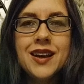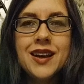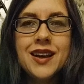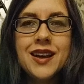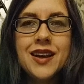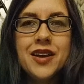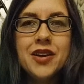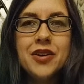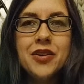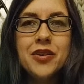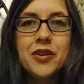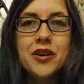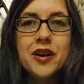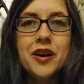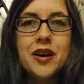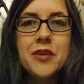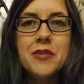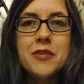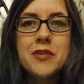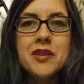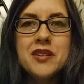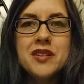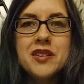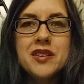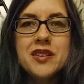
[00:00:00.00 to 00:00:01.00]
Hello,
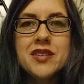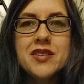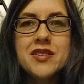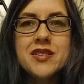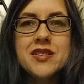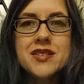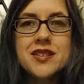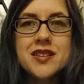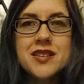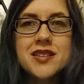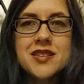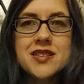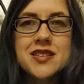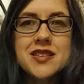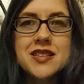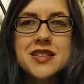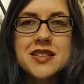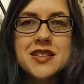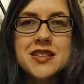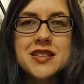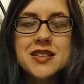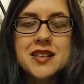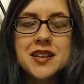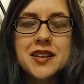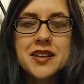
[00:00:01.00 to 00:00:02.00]
I'm Indigo Starseed
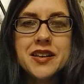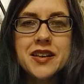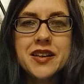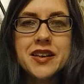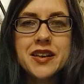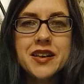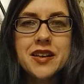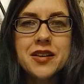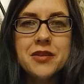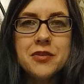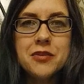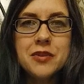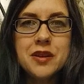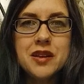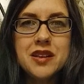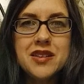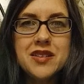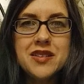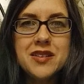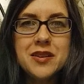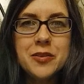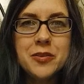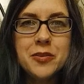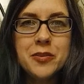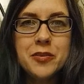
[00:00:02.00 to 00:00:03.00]
Psychic
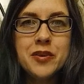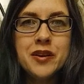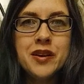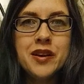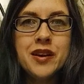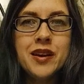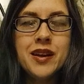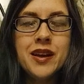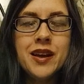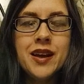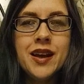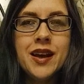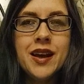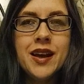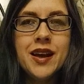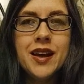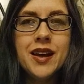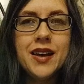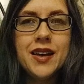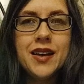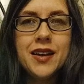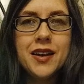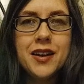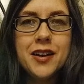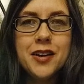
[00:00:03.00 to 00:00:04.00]
Medium,
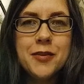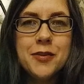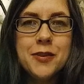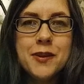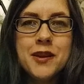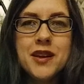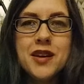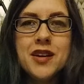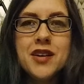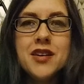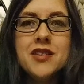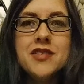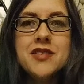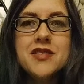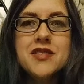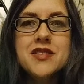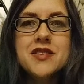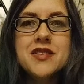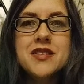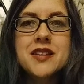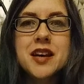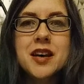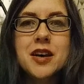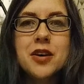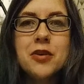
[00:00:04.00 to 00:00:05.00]
and I've been asked to
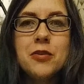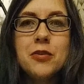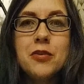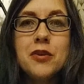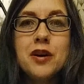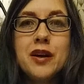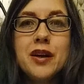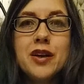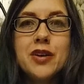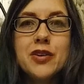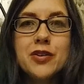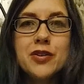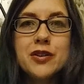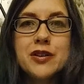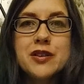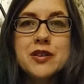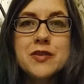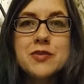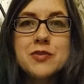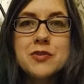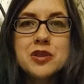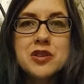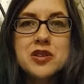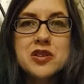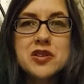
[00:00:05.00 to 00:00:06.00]
tell my
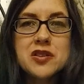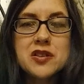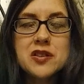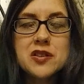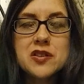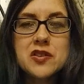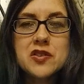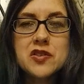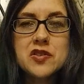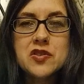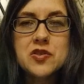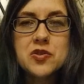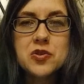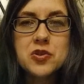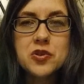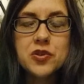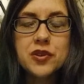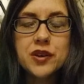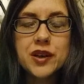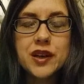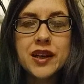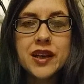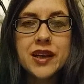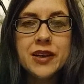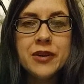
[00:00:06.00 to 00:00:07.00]
Christmas
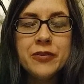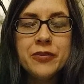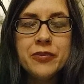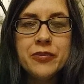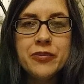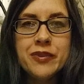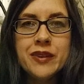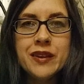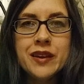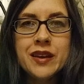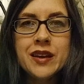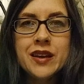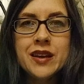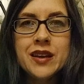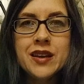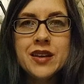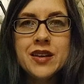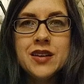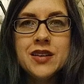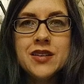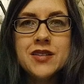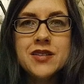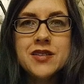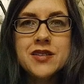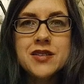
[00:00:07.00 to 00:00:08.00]
story.
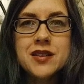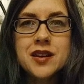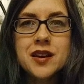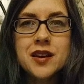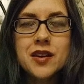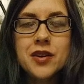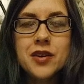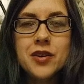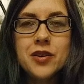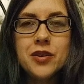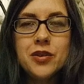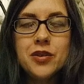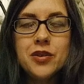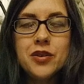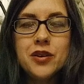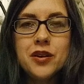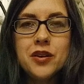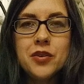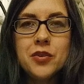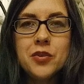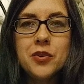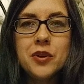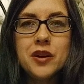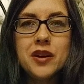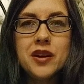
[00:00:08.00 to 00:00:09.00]
So
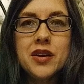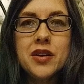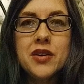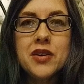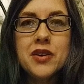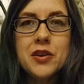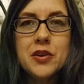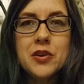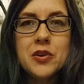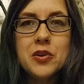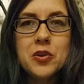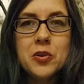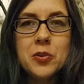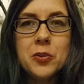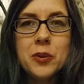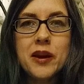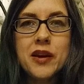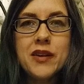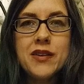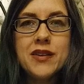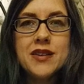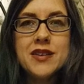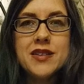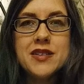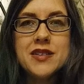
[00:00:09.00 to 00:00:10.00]
when I thought
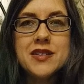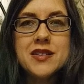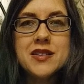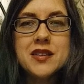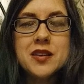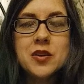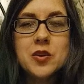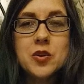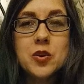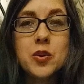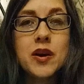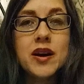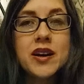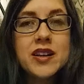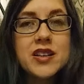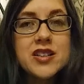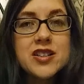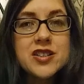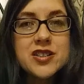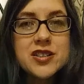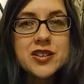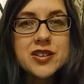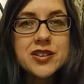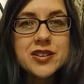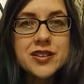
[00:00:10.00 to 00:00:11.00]
about this
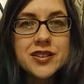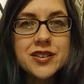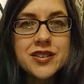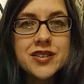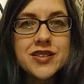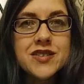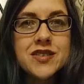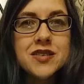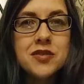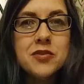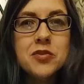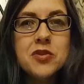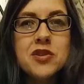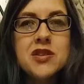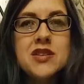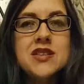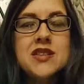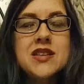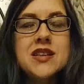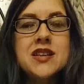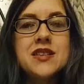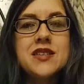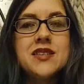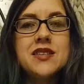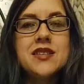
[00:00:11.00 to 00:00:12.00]
question, someone
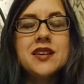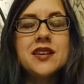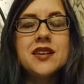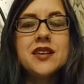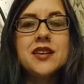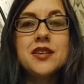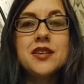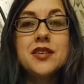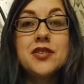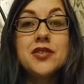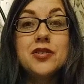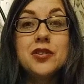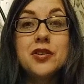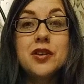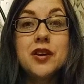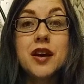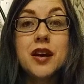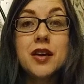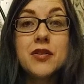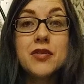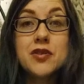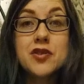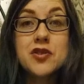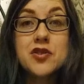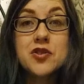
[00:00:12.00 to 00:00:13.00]
said, do you
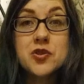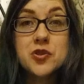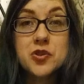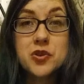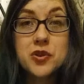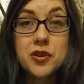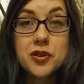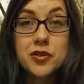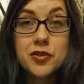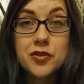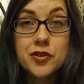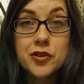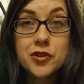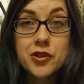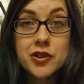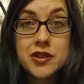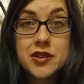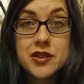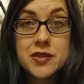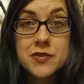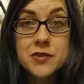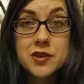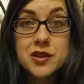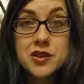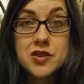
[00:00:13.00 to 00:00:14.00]
have a story of
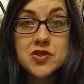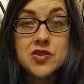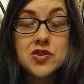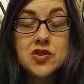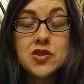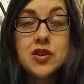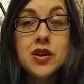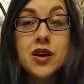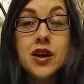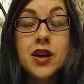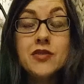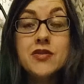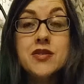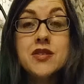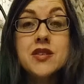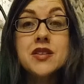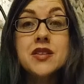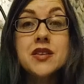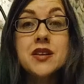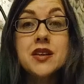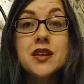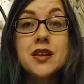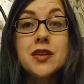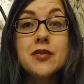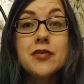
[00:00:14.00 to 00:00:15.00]
Christmas? Do you have
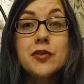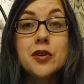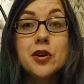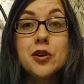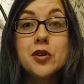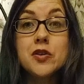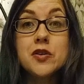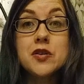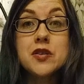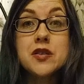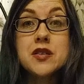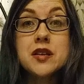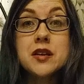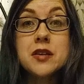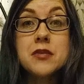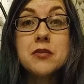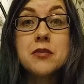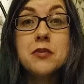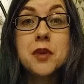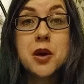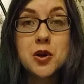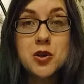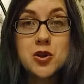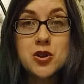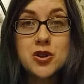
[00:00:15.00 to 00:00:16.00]
something that evokes
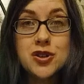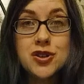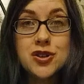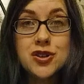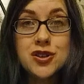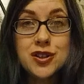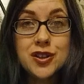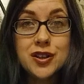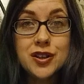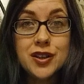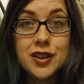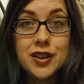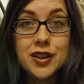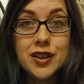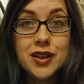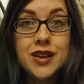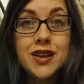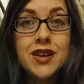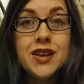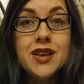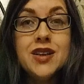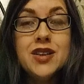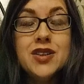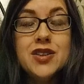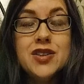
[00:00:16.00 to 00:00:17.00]
emotion?
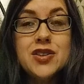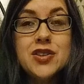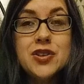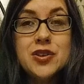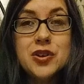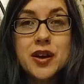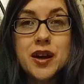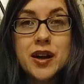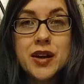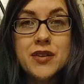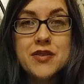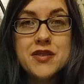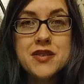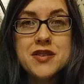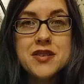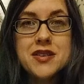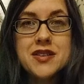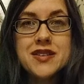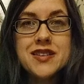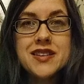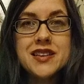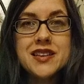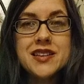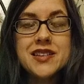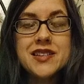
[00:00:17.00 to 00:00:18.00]
Do you have
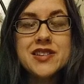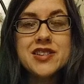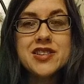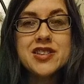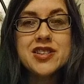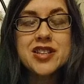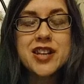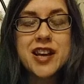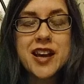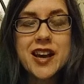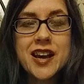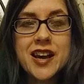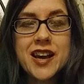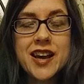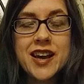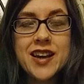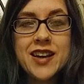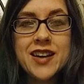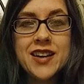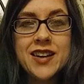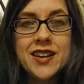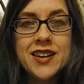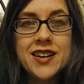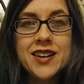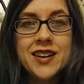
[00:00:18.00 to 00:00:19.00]
something to share?
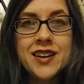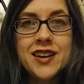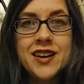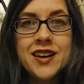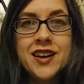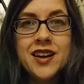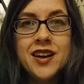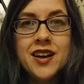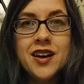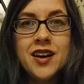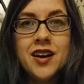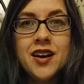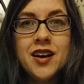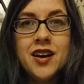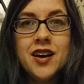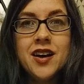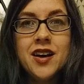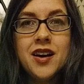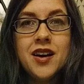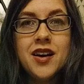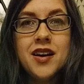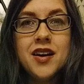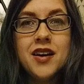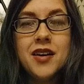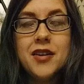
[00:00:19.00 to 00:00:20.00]

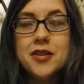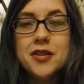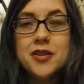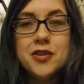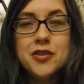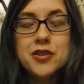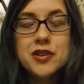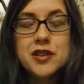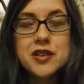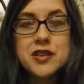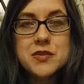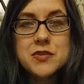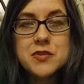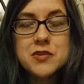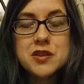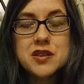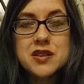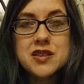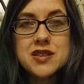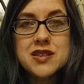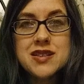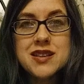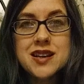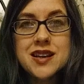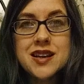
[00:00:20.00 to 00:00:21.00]

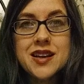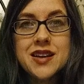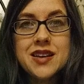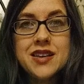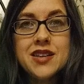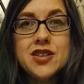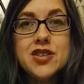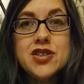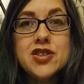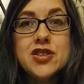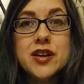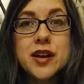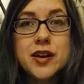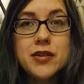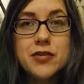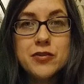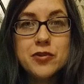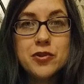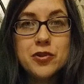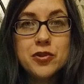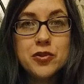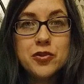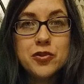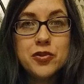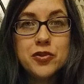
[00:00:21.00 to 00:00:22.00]
Christmas in
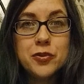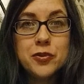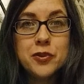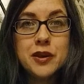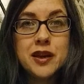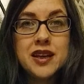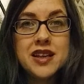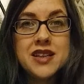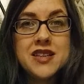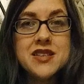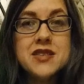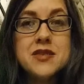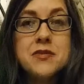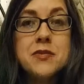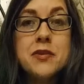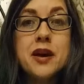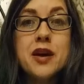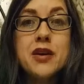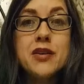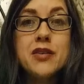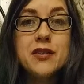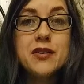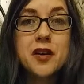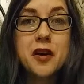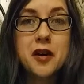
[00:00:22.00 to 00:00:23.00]
general for me is
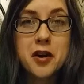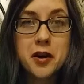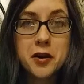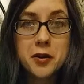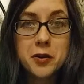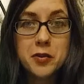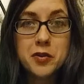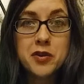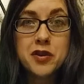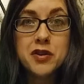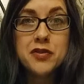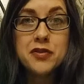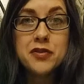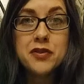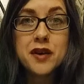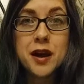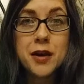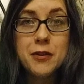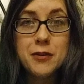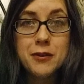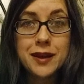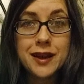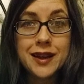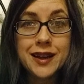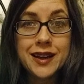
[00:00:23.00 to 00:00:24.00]
about time with
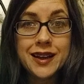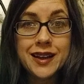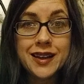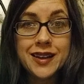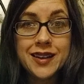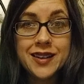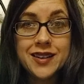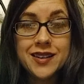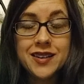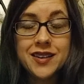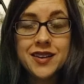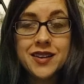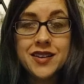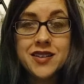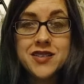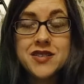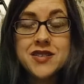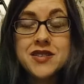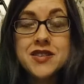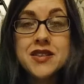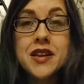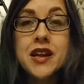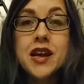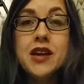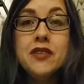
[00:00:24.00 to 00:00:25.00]
family.
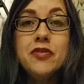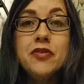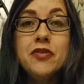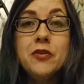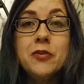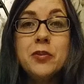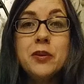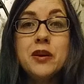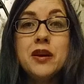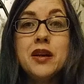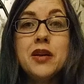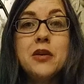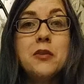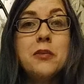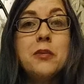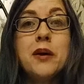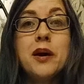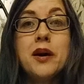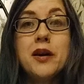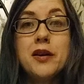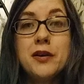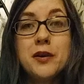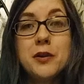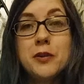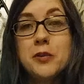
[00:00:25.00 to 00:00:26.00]
It's never been
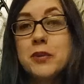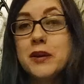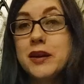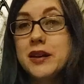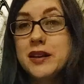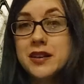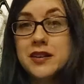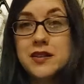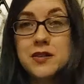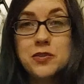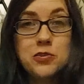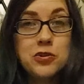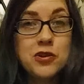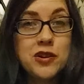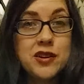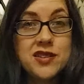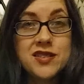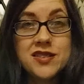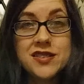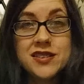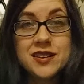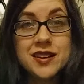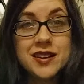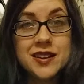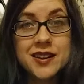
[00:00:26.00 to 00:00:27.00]
about the biggest
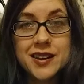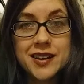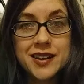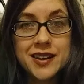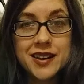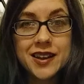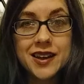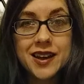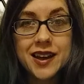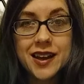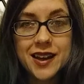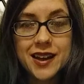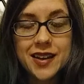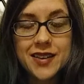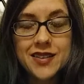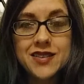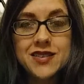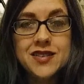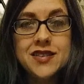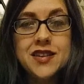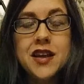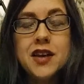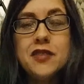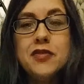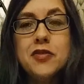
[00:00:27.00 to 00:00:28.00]
present I can get. It's
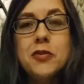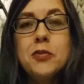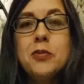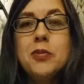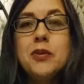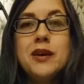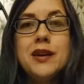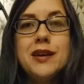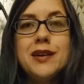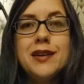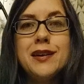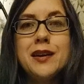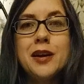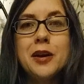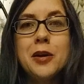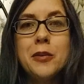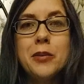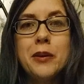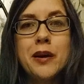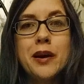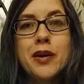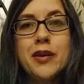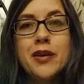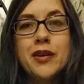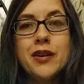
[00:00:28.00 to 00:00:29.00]
never been
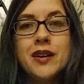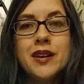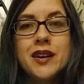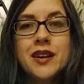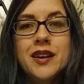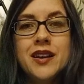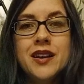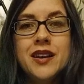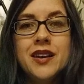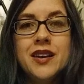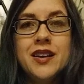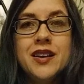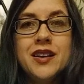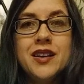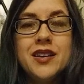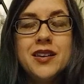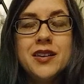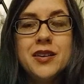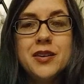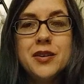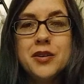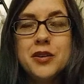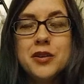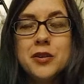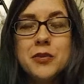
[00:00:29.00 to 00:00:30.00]
about
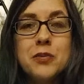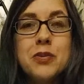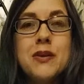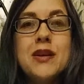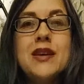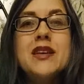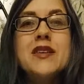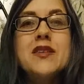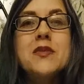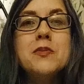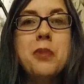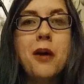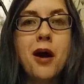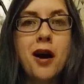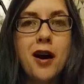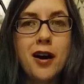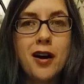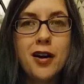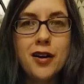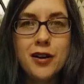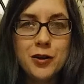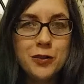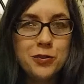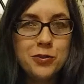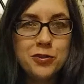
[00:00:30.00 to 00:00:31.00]
the biggest
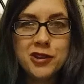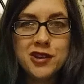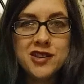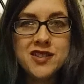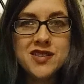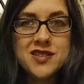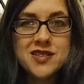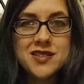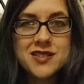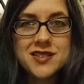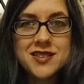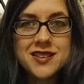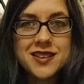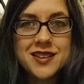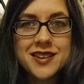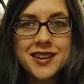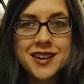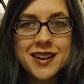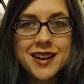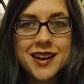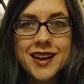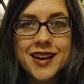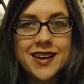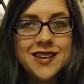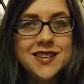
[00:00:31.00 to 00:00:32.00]
pile of presents I can
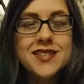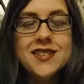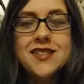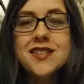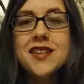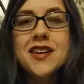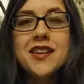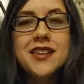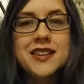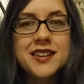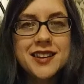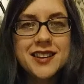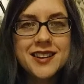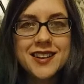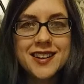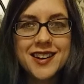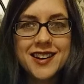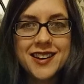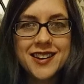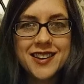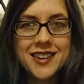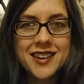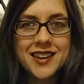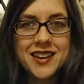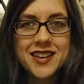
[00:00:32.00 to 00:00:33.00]
get. It's nothing
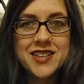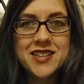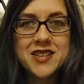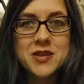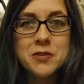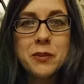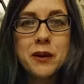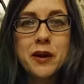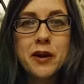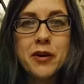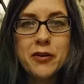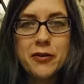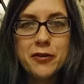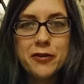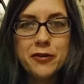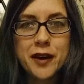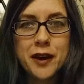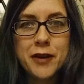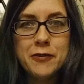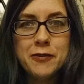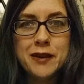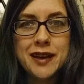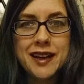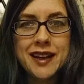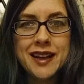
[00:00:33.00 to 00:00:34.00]
like that. It's about
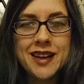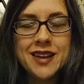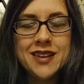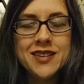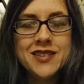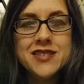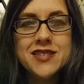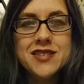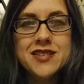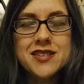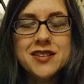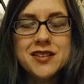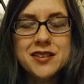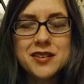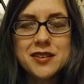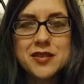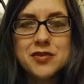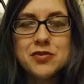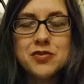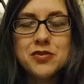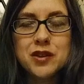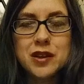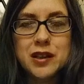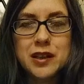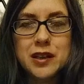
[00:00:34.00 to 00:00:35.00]
family. So
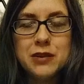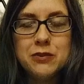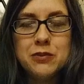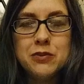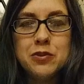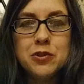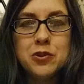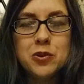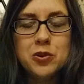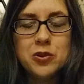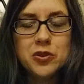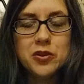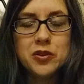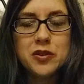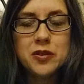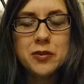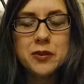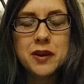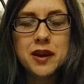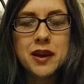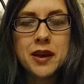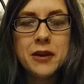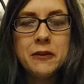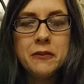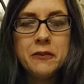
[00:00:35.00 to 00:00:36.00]
it's really important to
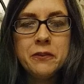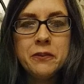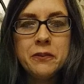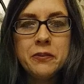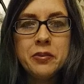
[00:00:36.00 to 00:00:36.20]
me.